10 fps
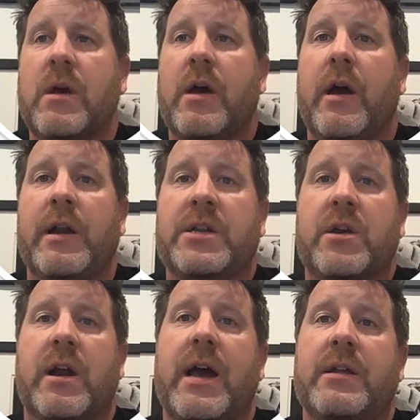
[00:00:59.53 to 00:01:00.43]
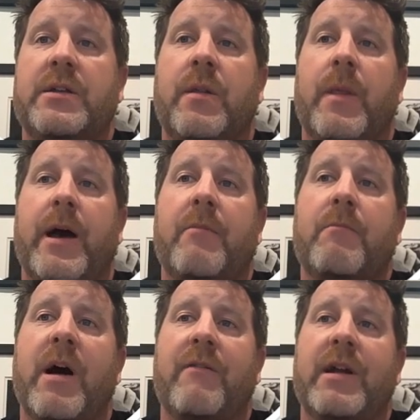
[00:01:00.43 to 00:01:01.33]
And it's gone ahead and done that.
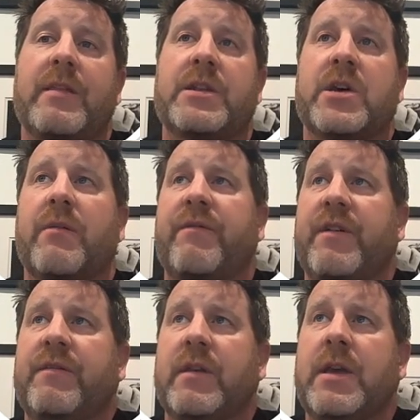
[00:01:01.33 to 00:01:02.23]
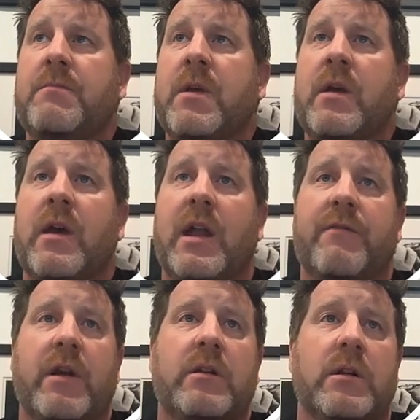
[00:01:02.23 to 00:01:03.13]
I've added the top 50. And if
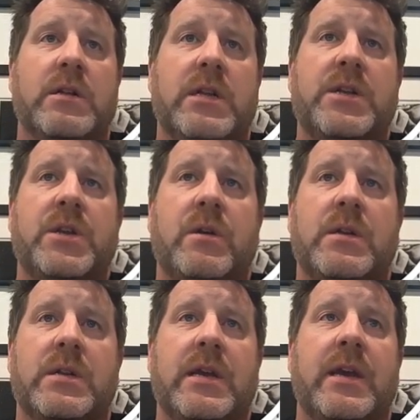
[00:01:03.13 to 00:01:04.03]
I close this, you can see